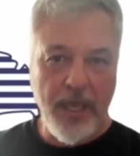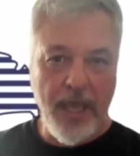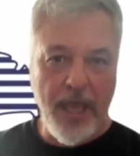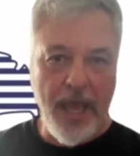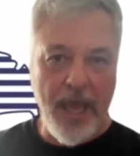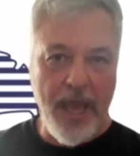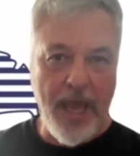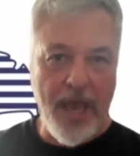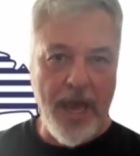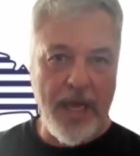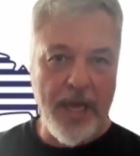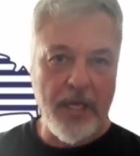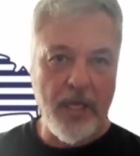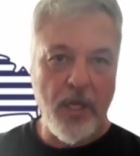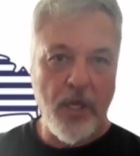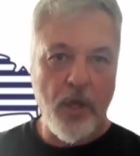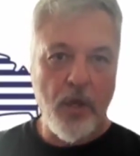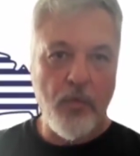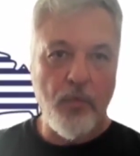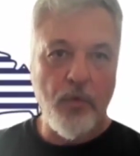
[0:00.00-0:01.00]
and
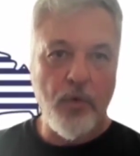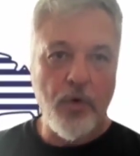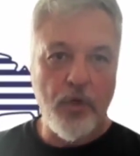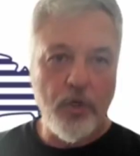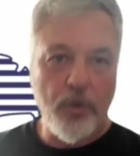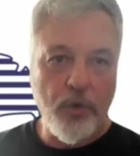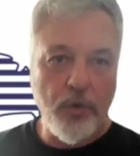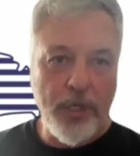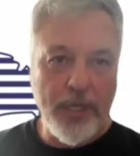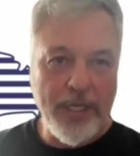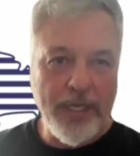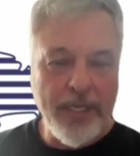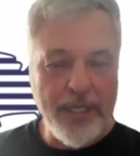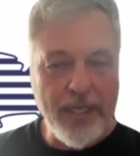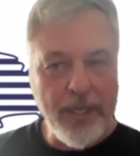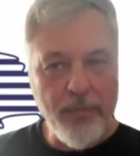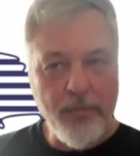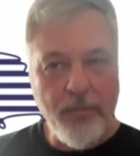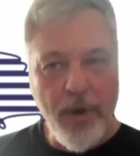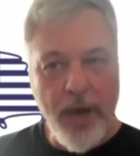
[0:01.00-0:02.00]
we're doing
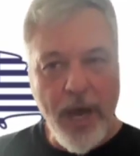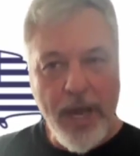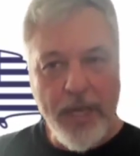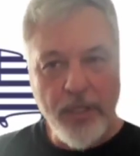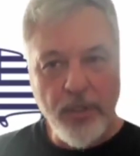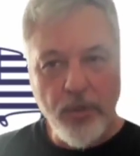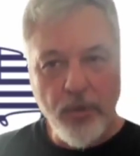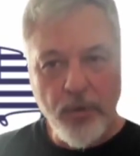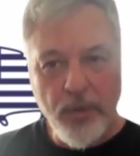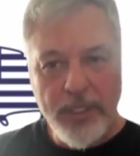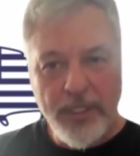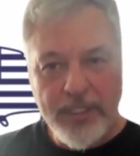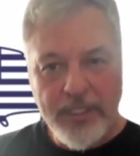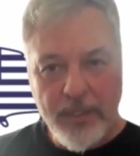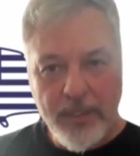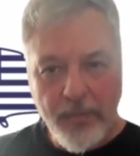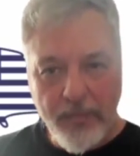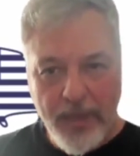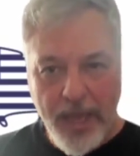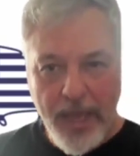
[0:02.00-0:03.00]
it by doing
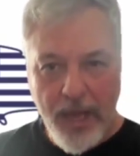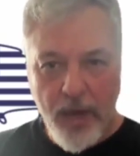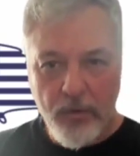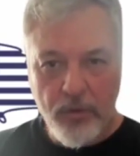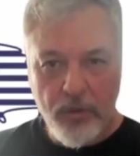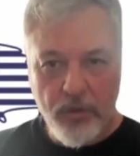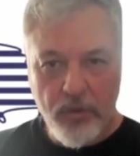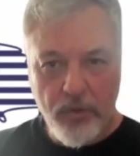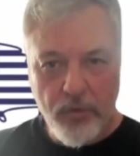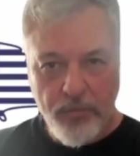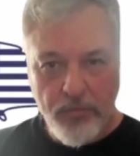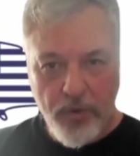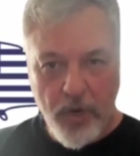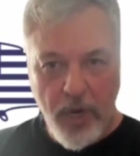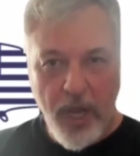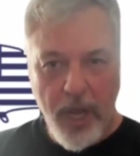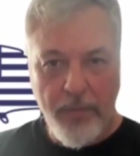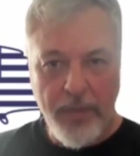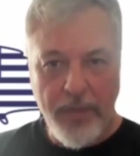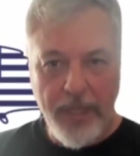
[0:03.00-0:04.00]
some counter
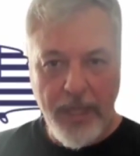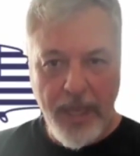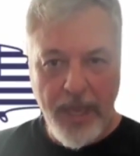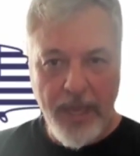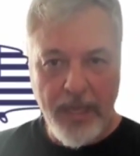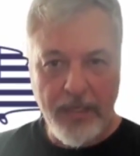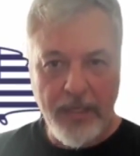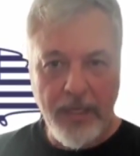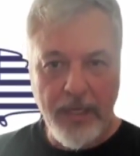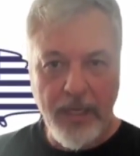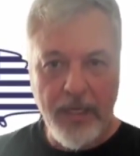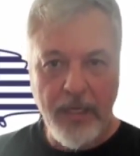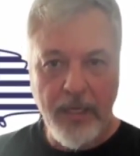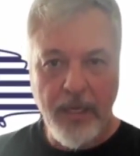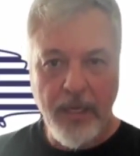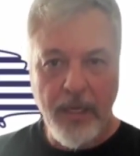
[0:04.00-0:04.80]
propaganda.